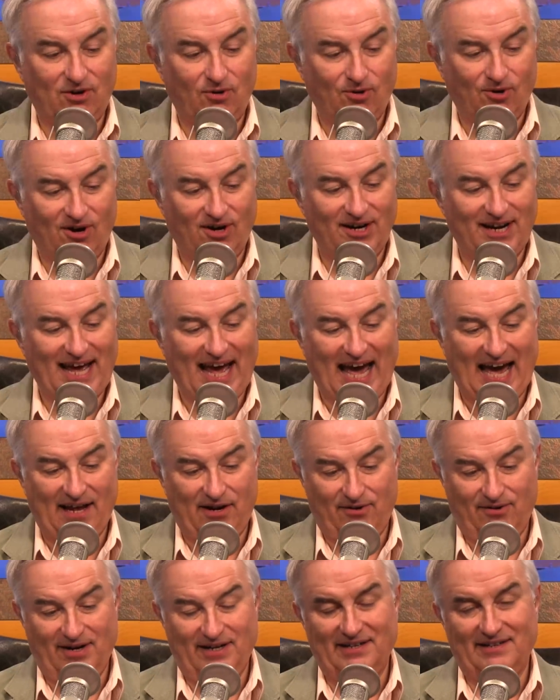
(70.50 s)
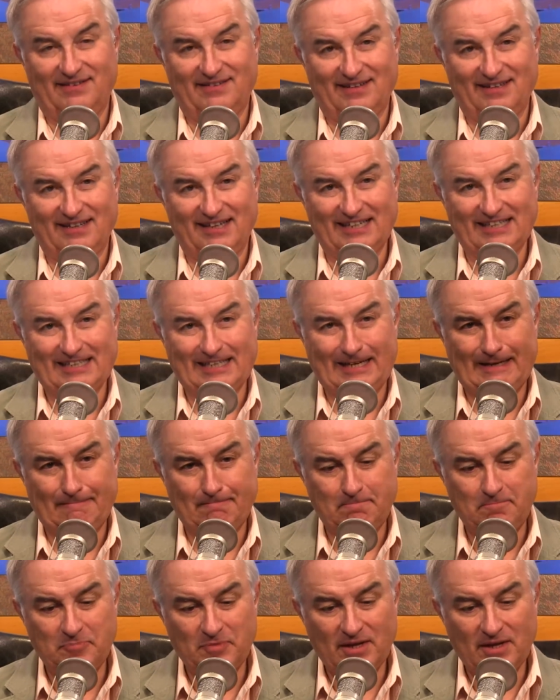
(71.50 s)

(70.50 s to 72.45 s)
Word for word: horned hat or anything like that.